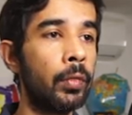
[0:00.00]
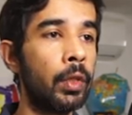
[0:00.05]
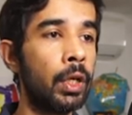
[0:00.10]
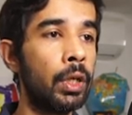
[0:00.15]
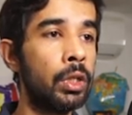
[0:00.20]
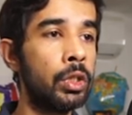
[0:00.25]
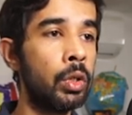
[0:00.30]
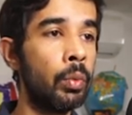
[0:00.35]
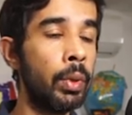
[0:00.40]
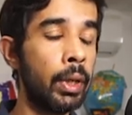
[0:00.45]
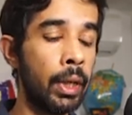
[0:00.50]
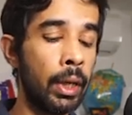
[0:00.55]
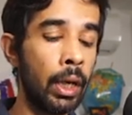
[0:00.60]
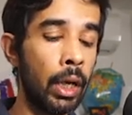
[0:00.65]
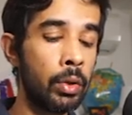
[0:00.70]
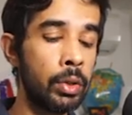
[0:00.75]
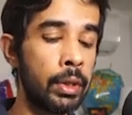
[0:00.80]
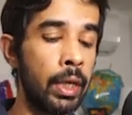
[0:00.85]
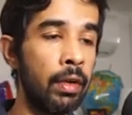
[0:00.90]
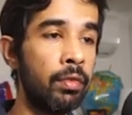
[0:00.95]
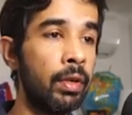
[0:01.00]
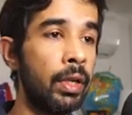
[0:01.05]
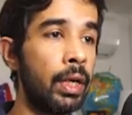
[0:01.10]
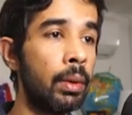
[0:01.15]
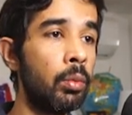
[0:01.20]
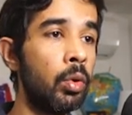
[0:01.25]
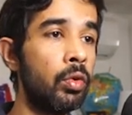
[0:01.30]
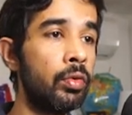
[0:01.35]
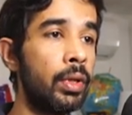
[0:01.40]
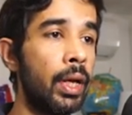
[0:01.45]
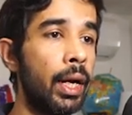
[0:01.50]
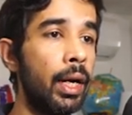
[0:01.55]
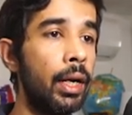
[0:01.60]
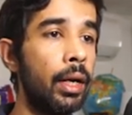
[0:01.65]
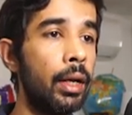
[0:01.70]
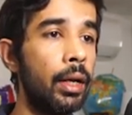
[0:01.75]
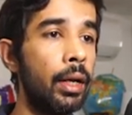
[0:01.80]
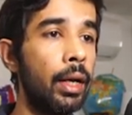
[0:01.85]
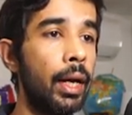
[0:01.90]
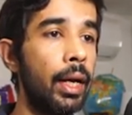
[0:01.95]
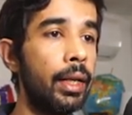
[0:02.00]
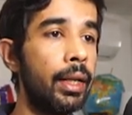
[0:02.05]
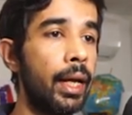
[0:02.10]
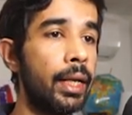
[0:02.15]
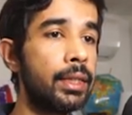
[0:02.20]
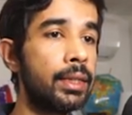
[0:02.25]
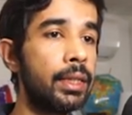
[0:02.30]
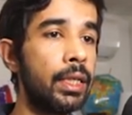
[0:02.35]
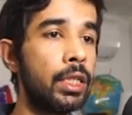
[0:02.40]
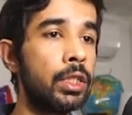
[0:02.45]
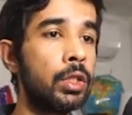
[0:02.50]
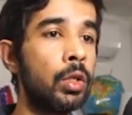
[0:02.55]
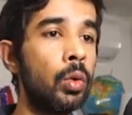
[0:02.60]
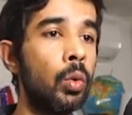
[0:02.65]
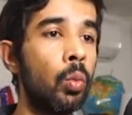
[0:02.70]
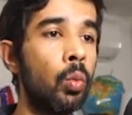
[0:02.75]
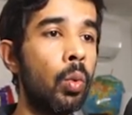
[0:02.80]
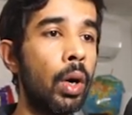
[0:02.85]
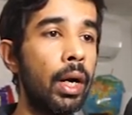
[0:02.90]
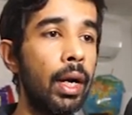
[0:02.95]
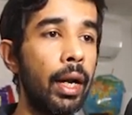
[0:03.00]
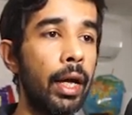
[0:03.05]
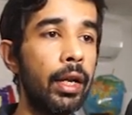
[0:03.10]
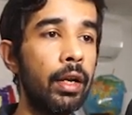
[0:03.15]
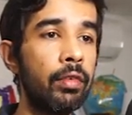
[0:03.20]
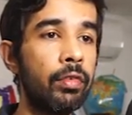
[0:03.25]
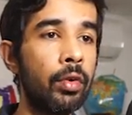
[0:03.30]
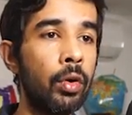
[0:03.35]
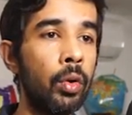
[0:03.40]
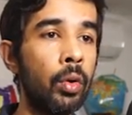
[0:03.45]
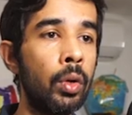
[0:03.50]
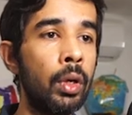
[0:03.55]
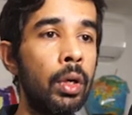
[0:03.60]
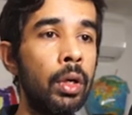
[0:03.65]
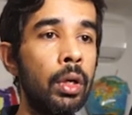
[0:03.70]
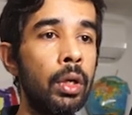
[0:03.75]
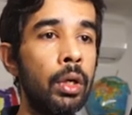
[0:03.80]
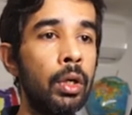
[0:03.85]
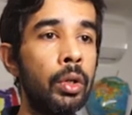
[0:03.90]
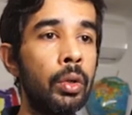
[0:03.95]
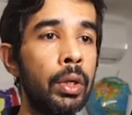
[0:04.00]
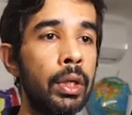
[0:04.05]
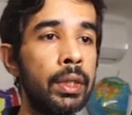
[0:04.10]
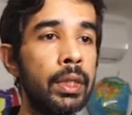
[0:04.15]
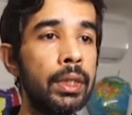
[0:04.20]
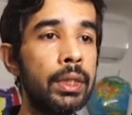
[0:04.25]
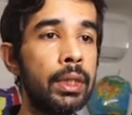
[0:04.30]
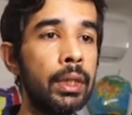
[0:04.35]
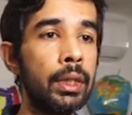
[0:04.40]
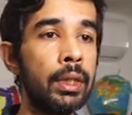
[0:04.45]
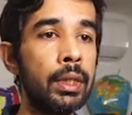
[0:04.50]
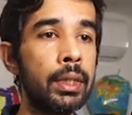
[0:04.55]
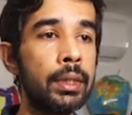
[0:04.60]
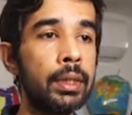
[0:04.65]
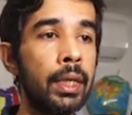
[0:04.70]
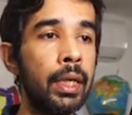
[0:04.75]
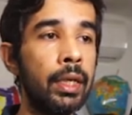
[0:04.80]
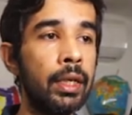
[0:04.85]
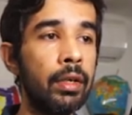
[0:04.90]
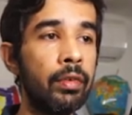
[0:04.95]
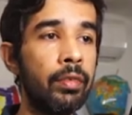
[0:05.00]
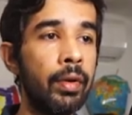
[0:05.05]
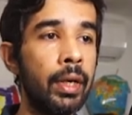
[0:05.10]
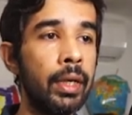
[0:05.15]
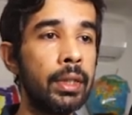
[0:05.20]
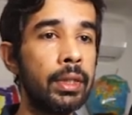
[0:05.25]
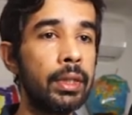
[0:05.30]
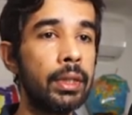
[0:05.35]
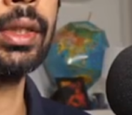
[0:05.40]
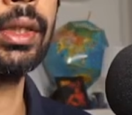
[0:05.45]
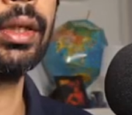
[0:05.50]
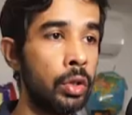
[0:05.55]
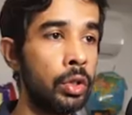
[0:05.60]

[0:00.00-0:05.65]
So we can now safely remove that. And that's just one line of code to register this interface.